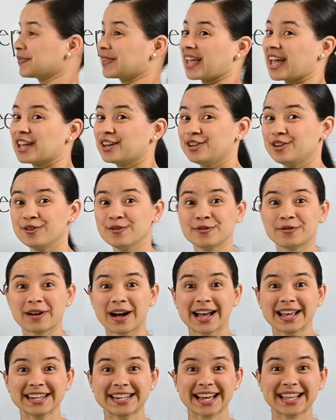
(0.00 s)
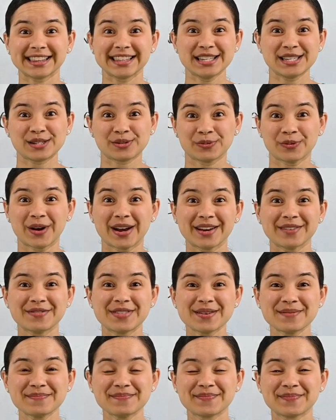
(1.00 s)
Can you find at least one of
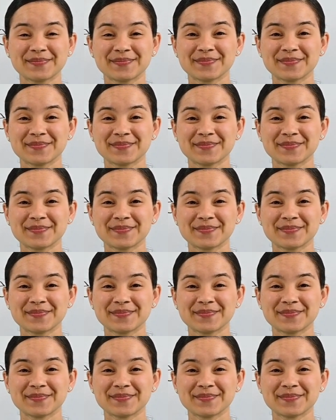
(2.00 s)
them?